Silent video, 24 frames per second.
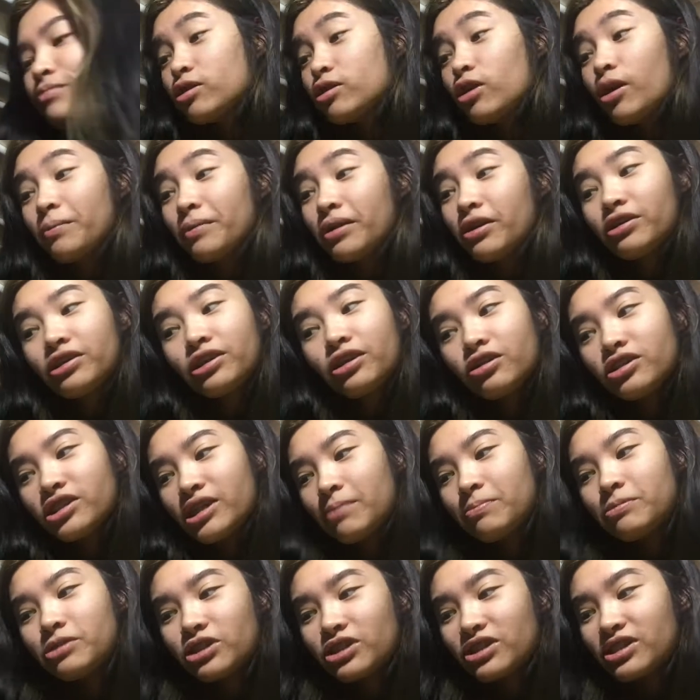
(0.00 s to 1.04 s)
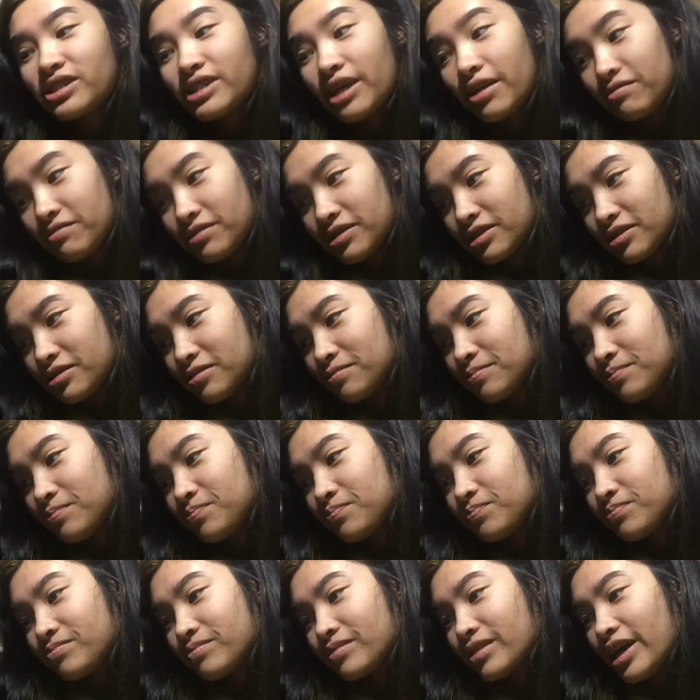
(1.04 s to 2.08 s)
I'm currently on chapter 7,
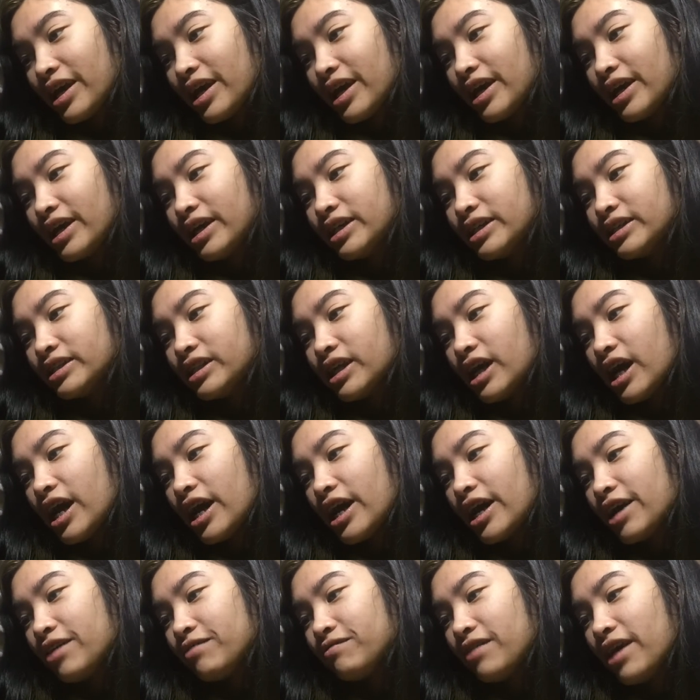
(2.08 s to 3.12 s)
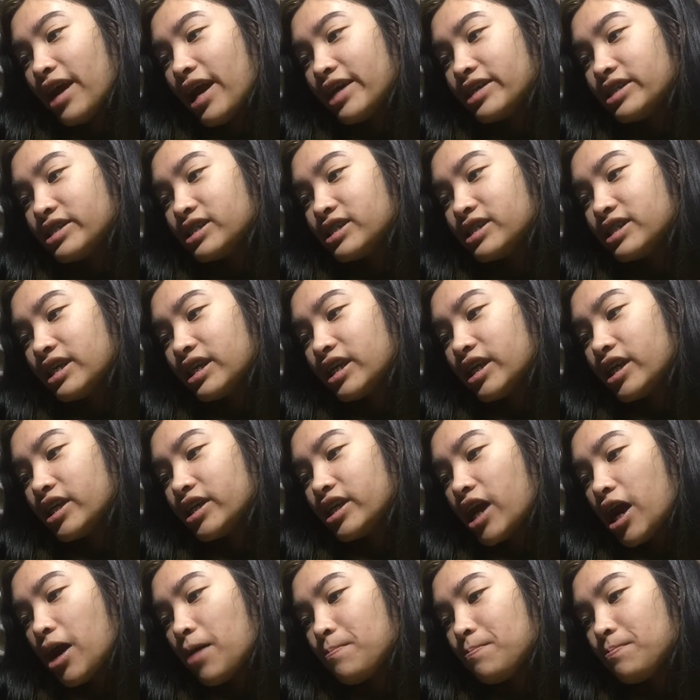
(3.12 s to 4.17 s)
and I've edited
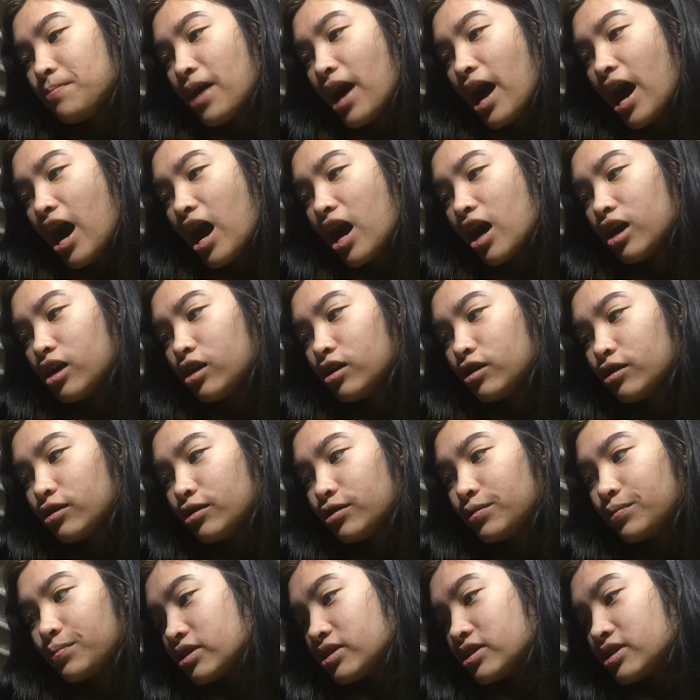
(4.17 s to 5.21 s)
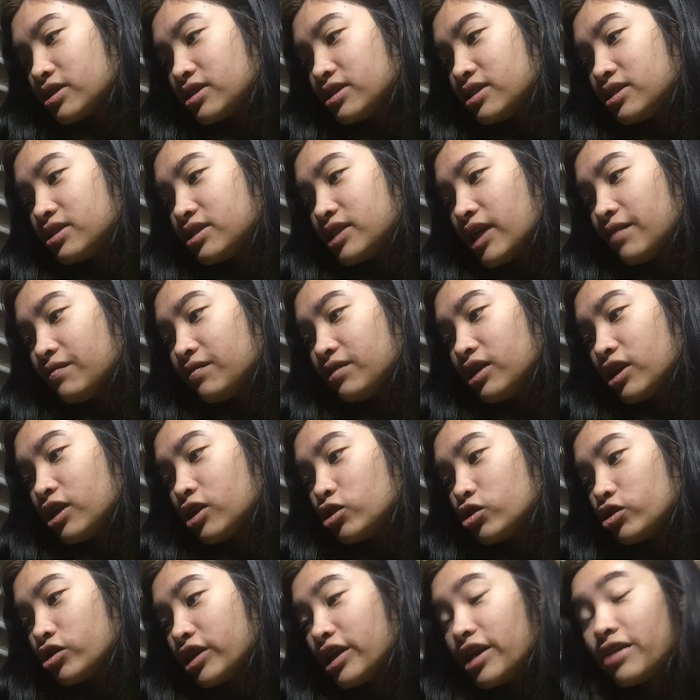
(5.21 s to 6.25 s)
about
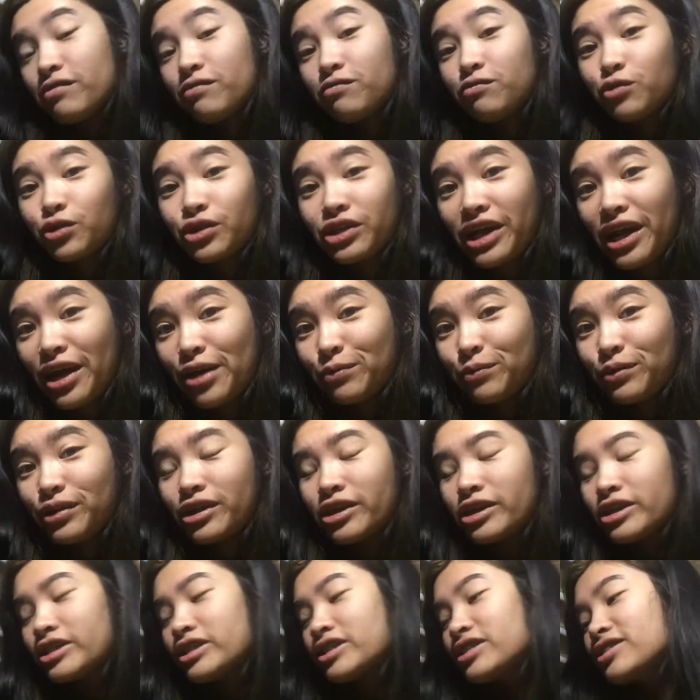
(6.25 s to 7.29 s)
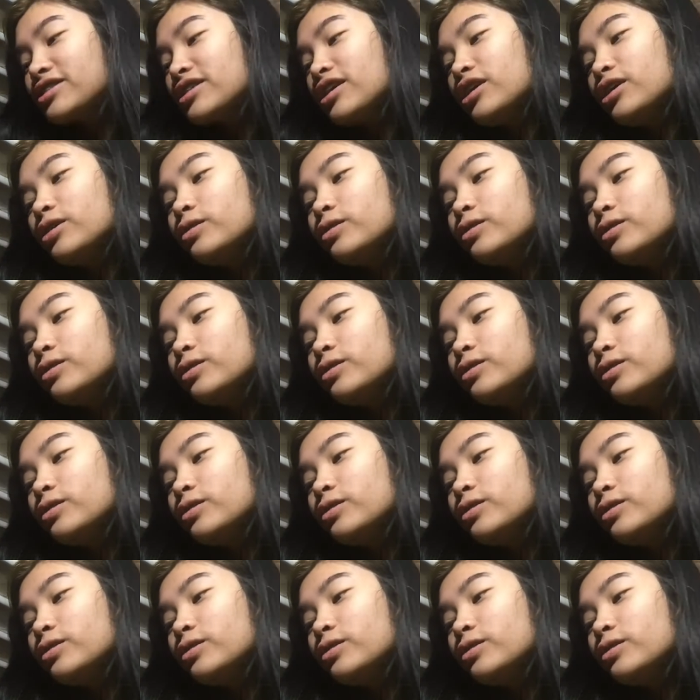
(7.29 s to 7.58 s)
748 words,